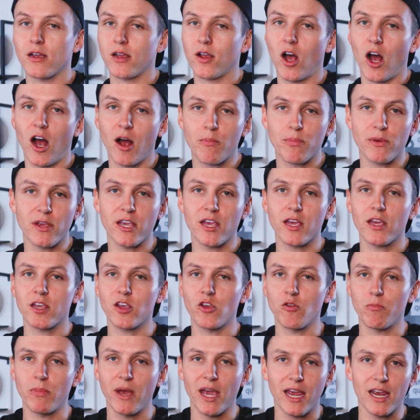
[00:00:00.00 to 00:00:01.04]
copy,
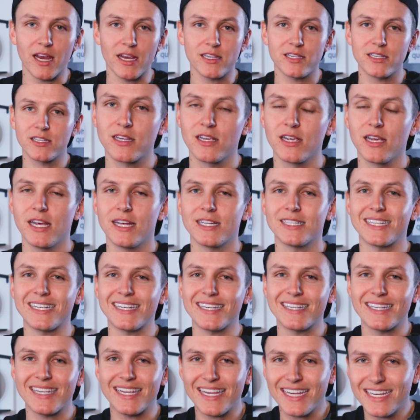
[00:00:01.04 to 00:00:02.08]
you paste, it's
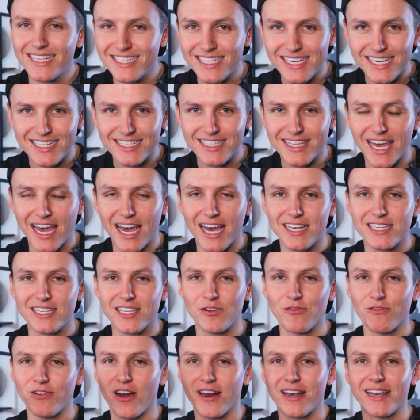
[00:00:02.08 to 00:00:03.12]
easy as that.
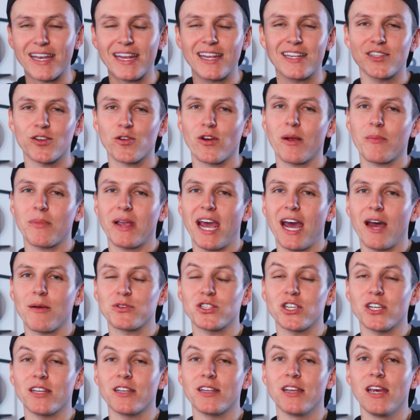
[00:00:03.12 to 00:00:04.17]
You've got an Instagram
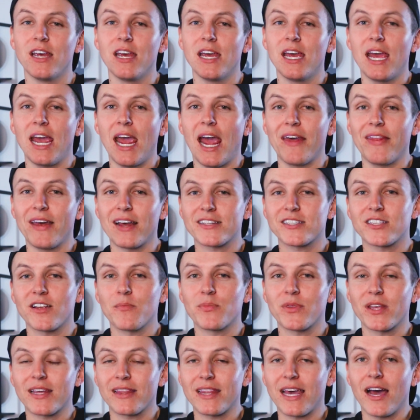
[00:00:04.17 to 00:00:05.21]
caption, and that's
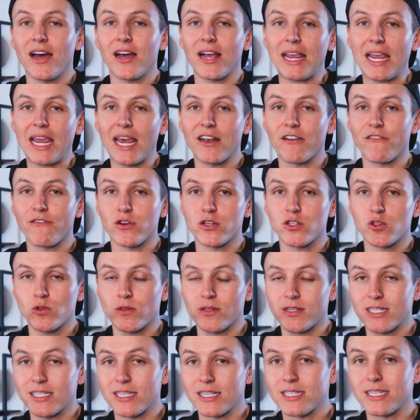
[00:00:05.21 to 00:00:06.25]
something that, again, a
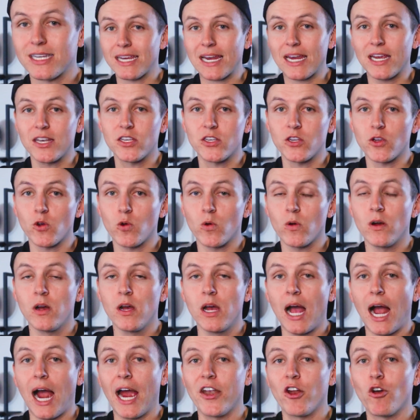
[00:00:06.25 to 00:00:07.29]
virtual assistant can do.
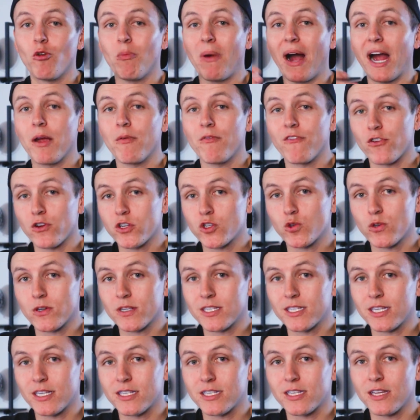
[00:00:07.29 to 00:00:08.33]
I know my virtual
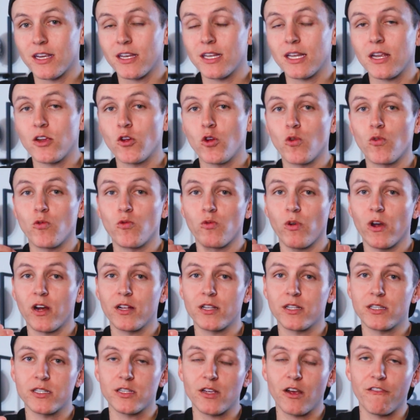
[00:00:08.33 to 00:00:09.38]
assistant, who
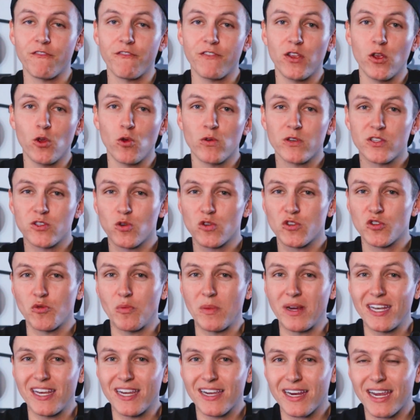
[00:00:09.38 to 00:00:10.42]
runs a few social
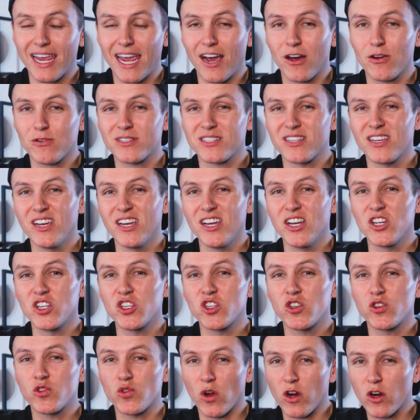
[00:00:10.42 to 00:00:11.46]
media accounts,
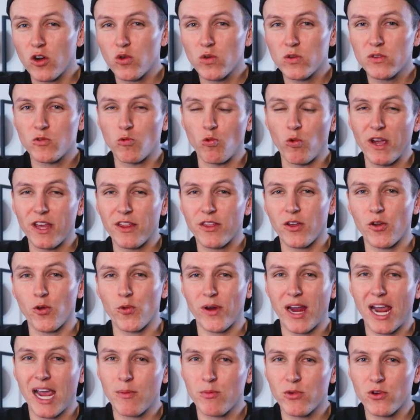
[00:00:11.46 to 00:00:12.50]
struggles with
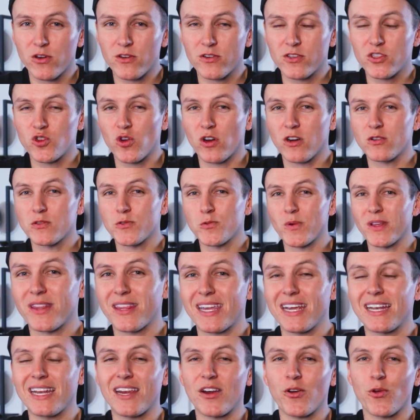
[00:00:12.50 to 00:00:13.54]
grammar, struggles
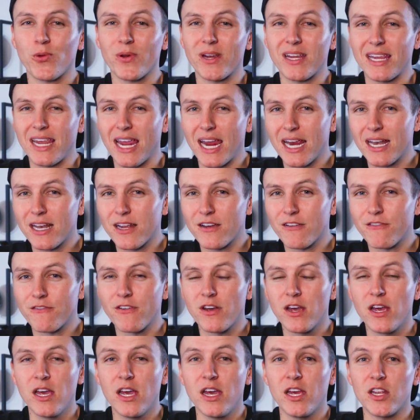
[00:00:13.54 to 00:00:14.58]
with getting
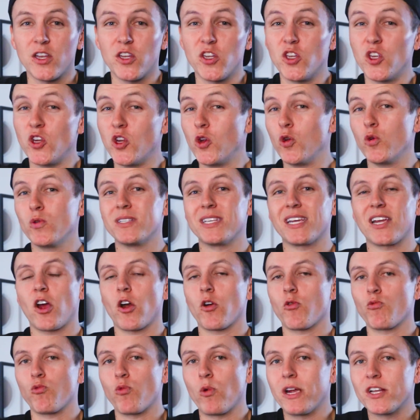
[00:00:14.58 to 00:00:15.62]
creative, using
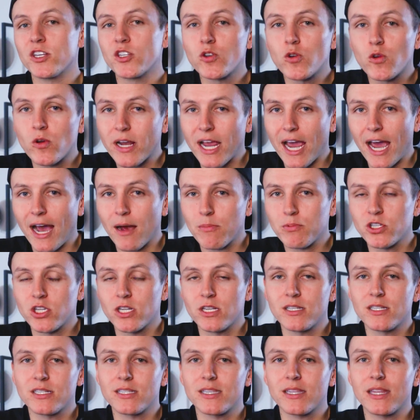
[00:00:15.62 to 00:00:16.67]
original
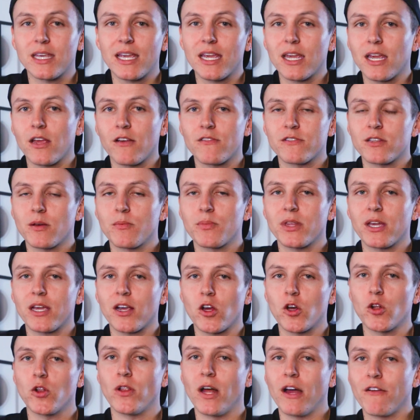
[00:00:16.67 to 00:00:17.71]
captions, thinking of something
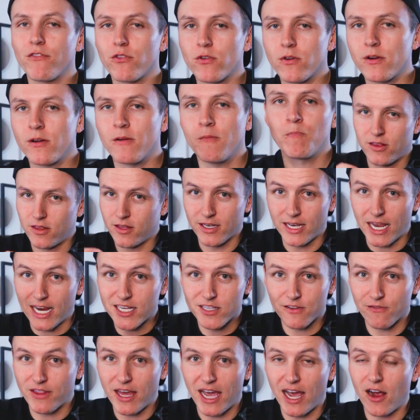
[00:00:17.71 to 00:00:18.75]
clever. The
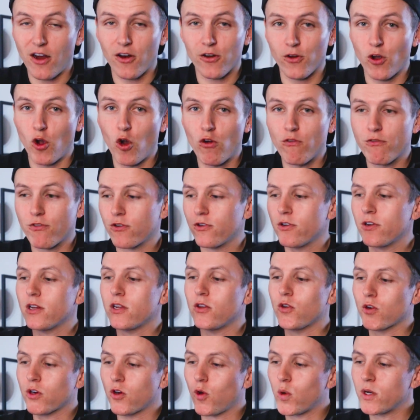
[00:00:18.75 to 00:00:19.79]
days of that are over.
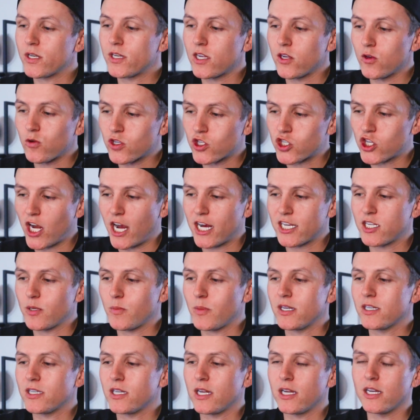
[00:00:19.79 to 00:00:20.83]
You're going to use
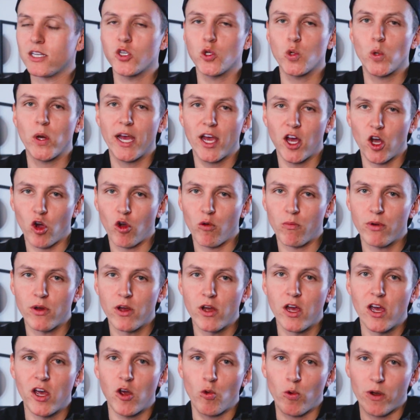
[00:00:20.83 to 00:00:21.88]
ChatGPT to help
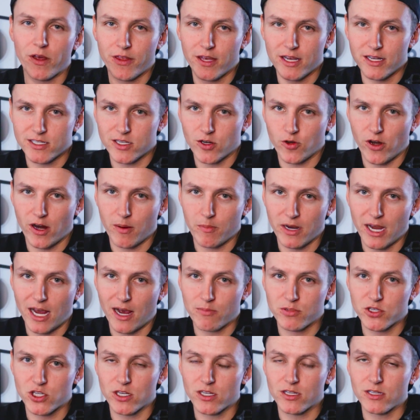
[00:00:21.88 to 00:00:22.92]
with Instagram
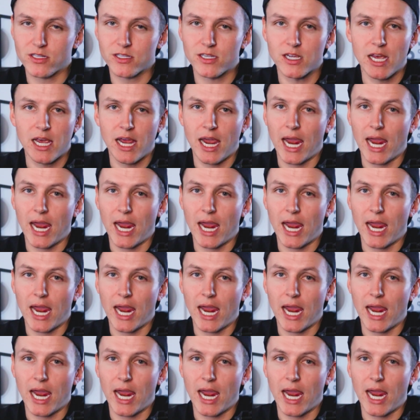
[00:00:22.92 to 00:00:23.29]
captions